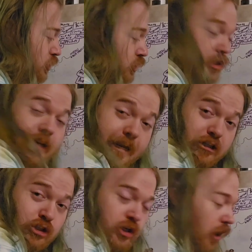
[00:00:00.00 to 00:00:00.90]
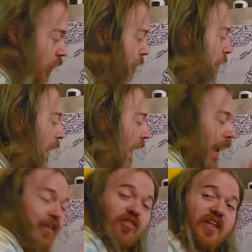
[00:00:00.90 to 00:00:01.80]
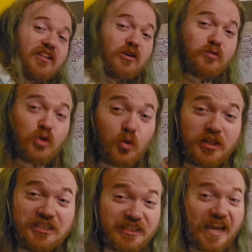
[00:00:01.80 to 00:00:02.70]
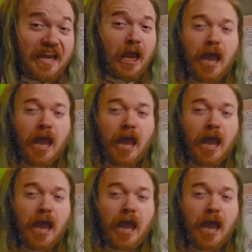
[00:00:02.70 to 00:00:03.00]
G sharp. And then you do this thing.